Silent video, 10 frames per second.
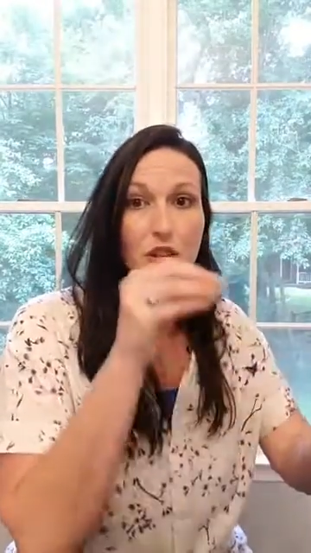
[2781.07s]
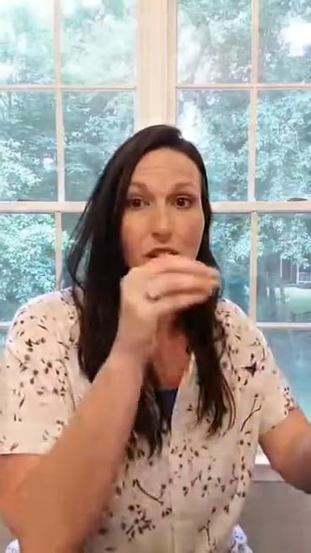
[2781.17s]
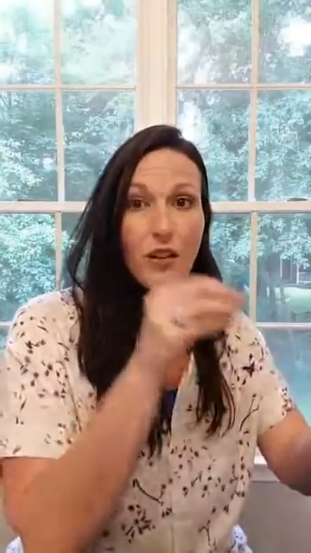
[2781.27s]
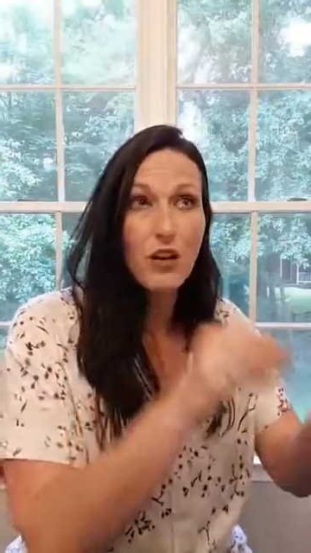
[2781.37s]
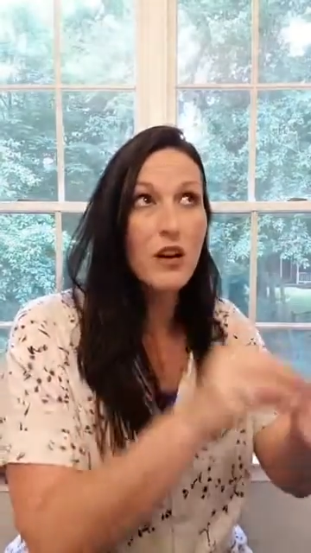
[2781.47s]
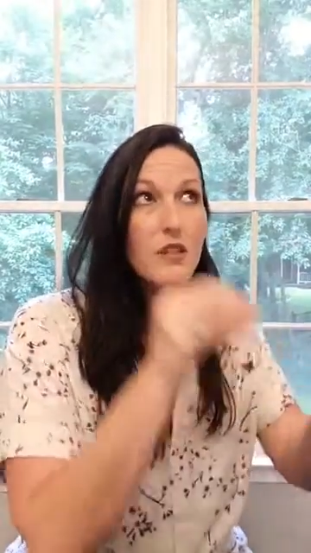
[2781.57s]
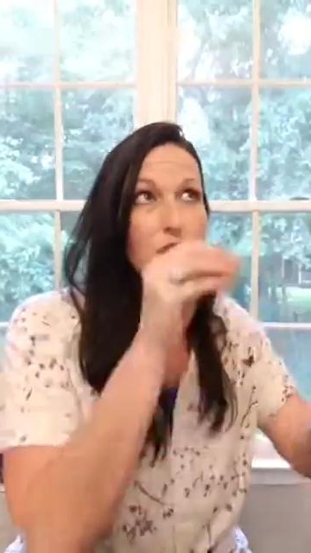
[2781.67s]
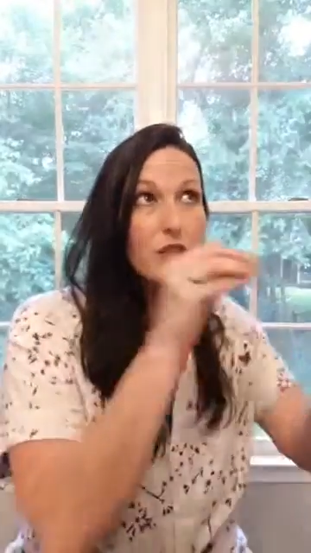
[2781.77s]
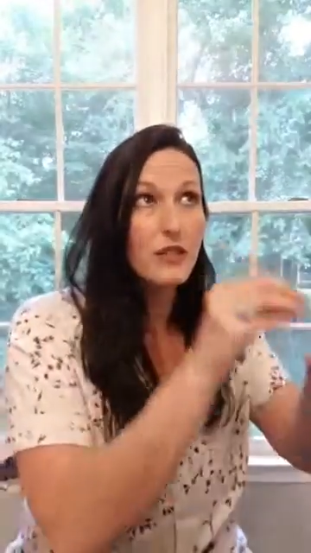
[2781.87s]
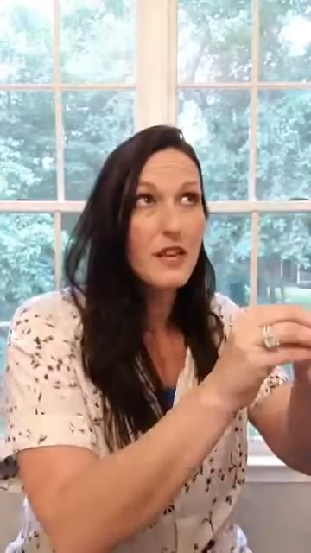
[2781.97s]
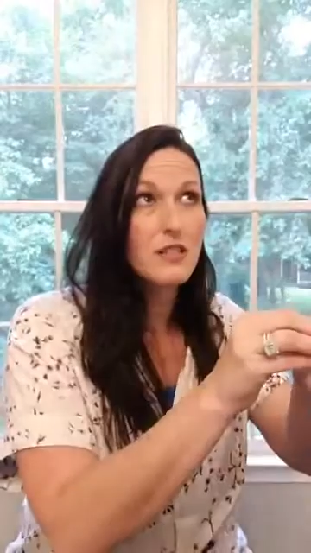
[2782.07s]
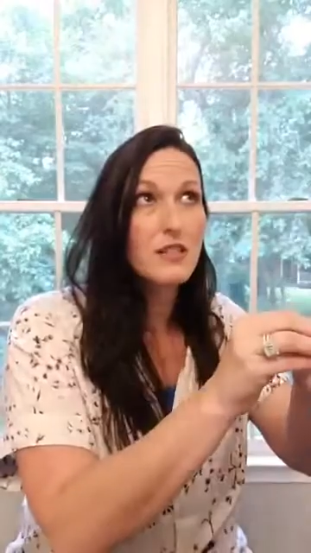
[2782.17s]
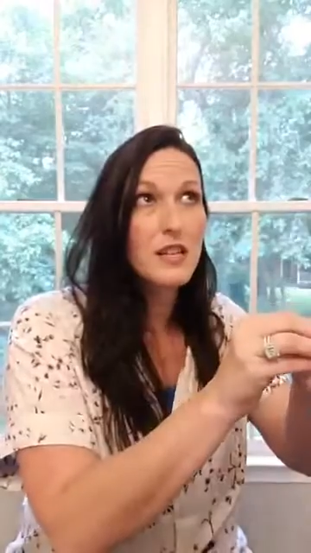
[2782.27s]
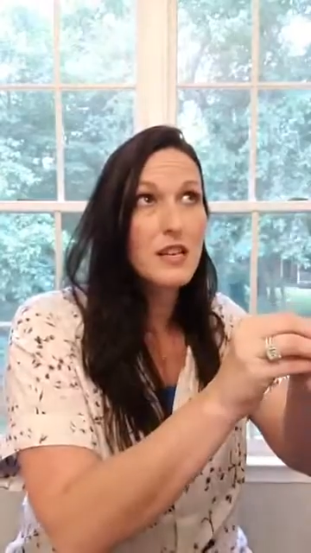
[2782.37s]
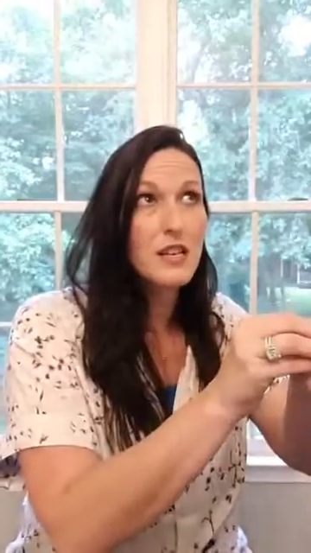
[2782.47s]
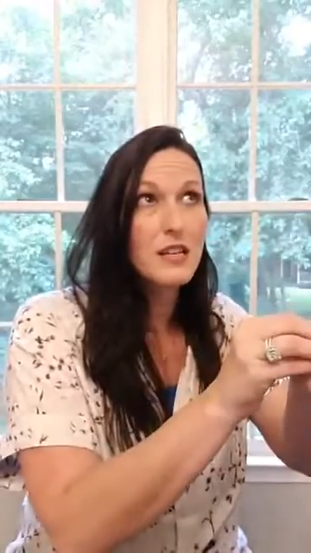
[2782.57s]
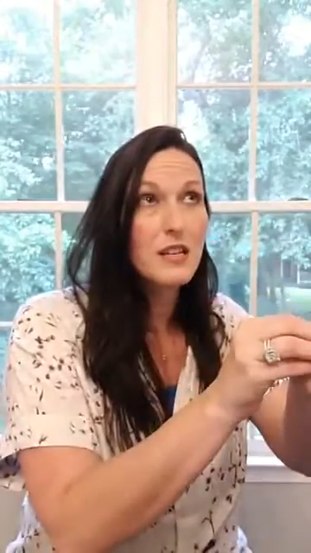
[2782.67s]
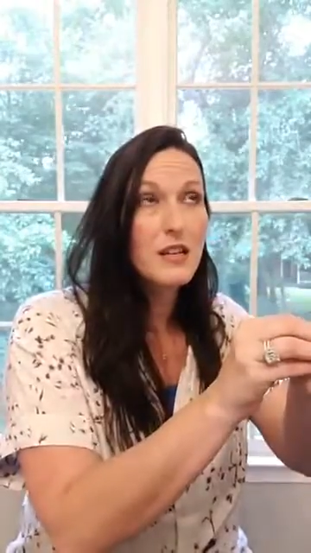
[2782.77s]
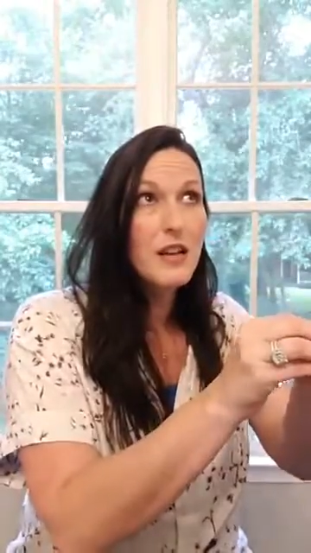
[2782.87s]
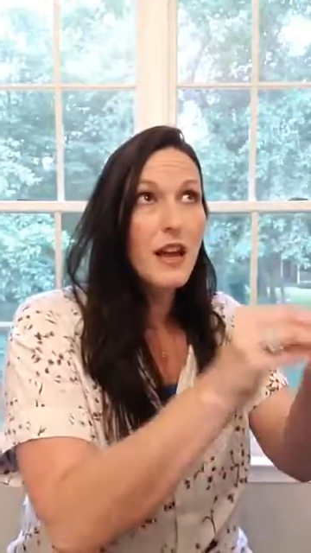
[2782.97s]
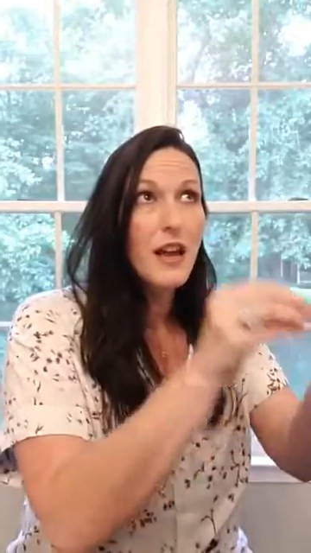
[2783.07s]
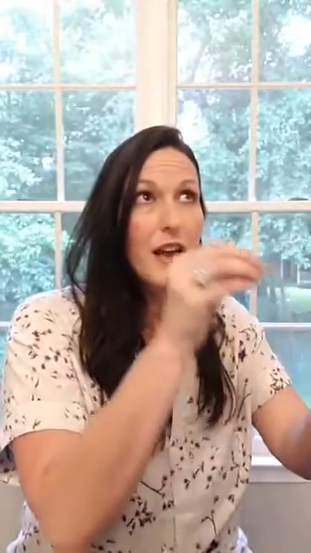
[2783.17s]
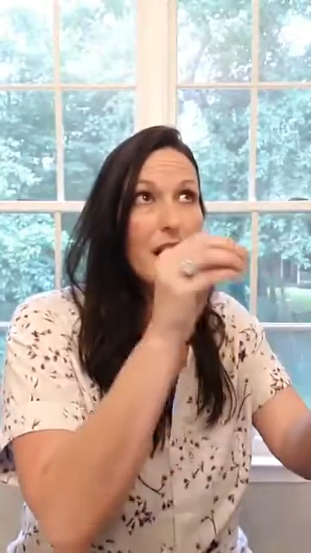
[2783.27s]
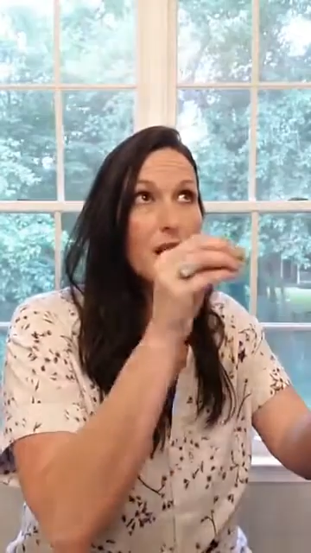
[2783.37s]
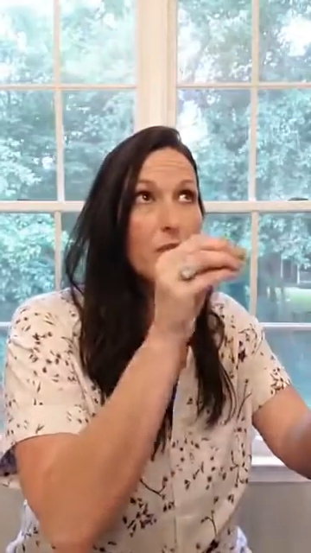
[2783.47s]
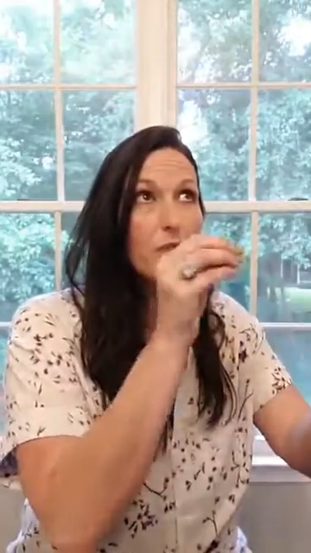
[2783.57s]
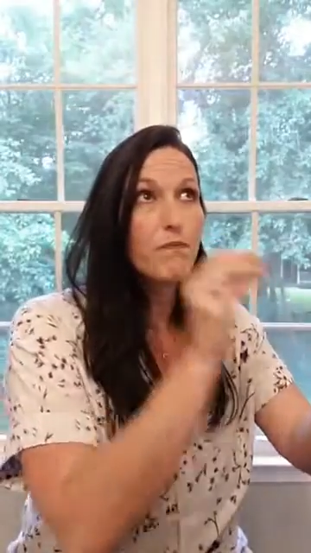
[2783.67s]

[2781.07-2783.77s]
And God took that seed and